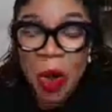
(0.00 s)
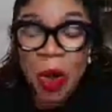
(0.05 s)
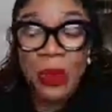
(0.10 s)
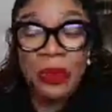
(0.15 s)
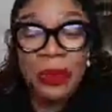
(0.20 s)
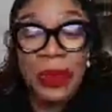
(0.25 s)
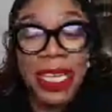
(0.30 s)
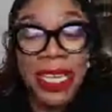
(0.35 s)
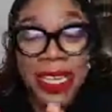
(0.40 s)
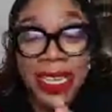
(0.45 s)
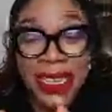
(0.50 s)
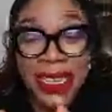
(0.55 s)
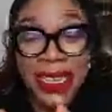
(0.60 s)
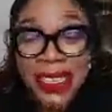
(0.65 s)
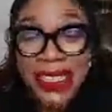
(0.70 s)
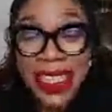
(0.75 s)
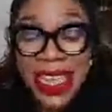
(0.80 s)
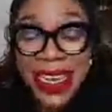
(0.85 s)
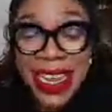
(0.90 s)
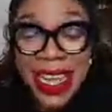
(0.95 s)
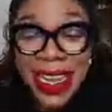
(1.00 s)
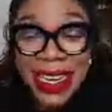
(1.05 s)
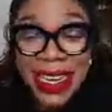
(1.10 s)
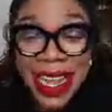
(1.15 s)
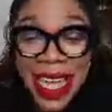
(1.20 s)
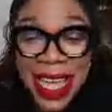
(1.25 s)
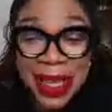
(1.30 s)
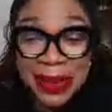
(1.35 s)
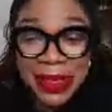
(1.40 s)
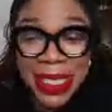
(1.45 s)
Oh, please say their
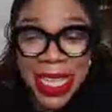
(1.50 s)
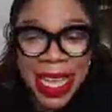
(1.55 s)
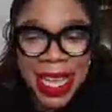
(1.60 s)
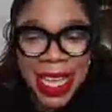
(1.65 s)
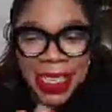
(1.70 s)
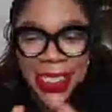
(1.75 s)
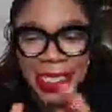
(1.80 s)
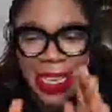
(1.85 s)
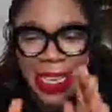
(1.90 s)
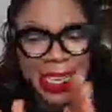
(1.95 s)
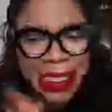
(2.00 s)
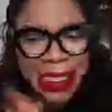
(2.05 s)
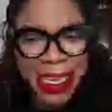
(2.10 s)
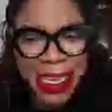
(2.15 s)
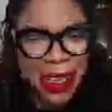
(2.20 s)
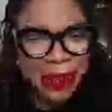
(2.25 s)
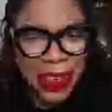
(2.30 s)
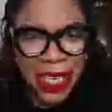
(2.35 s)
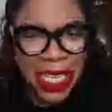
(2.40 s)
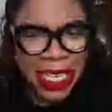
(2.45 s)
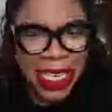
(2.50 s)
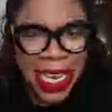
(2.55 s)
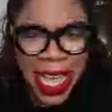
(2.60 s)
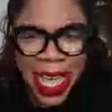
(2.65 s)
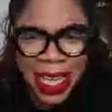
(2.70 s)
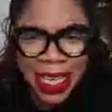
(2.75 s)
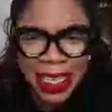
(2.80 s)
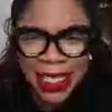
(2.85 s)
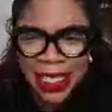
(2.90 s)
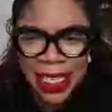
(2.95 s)
names. I can shut.
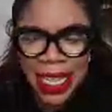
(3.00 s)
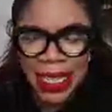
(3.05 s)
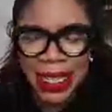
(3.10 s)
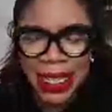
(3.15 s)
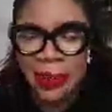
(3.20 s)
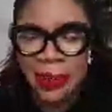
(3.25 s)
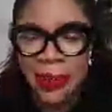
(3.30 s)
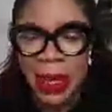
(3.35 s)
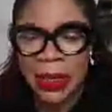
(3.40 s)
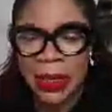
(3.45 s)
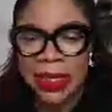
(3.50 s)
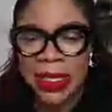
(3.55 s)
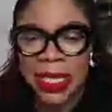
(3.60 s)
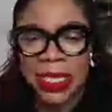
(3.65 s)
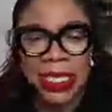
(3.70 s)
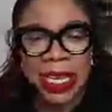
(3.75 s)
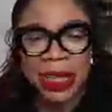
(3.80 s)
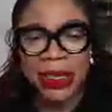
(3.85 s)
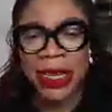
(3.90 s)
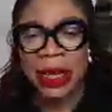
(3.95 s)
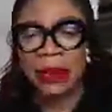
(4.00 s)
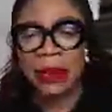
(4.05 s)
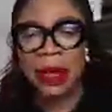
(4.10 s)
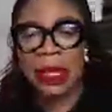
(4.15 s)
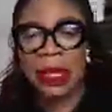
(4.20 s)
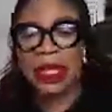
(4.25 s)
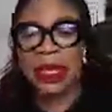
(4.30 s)
Definitely, I can shut them out. Shut them out.